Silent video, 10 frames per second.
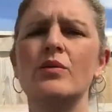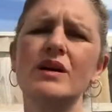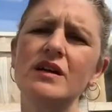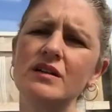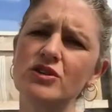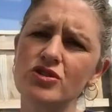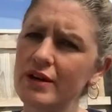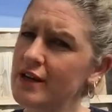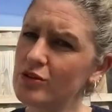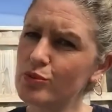Well,
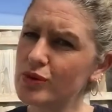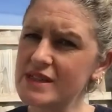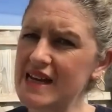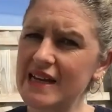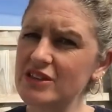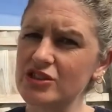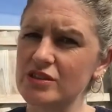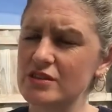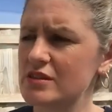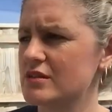try and look more
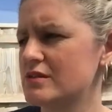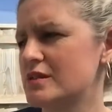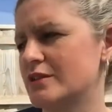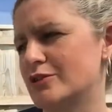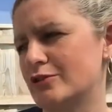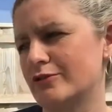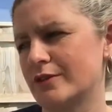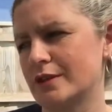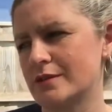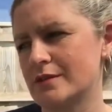intelligent, said the
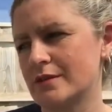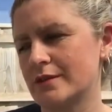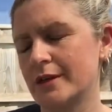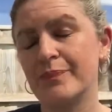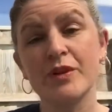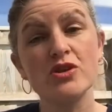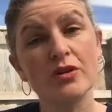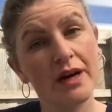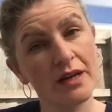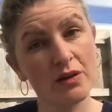dolphins.
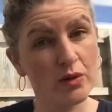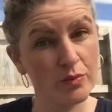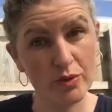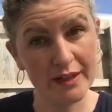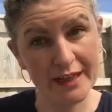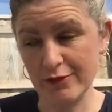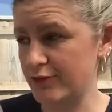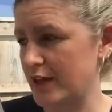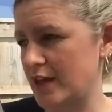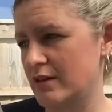Try and look more
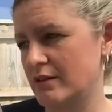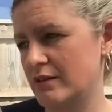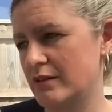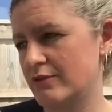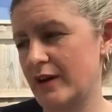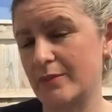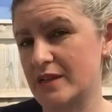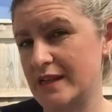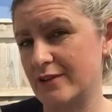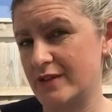leafy, flapped
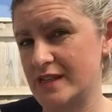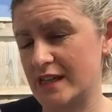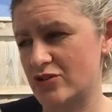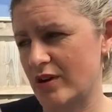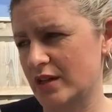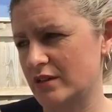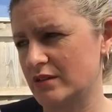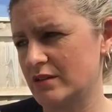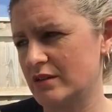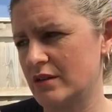the leafy sea dragon.
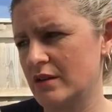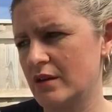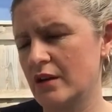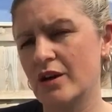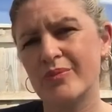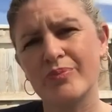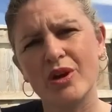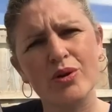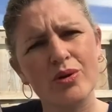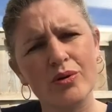
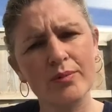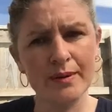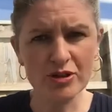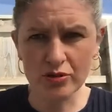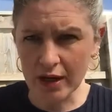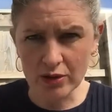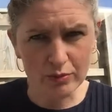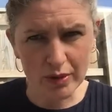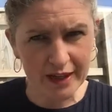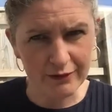Or maybe try and look
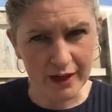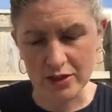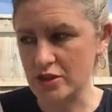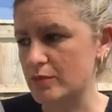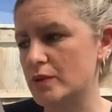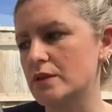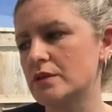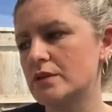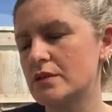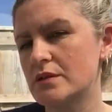more like a vegetable,
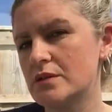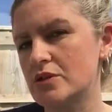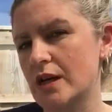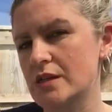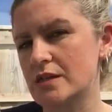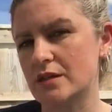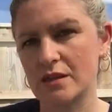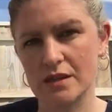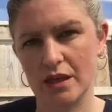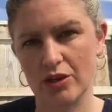suggested the
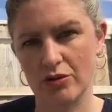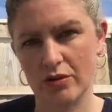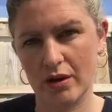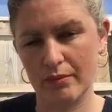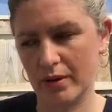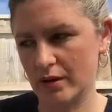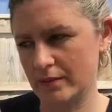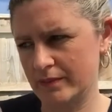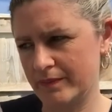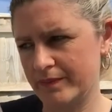sea cucumber.
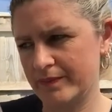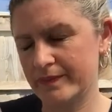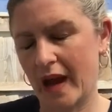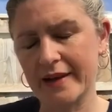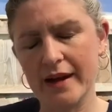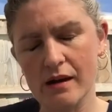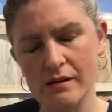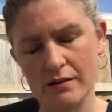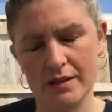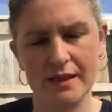I
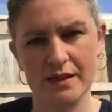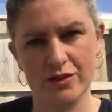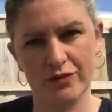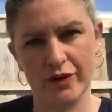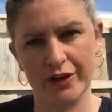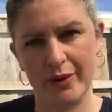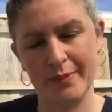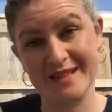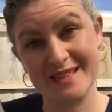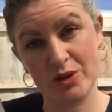can't, said Stefano.
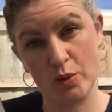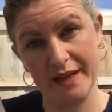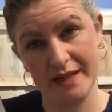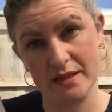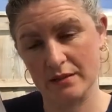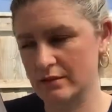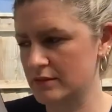I'm a squid.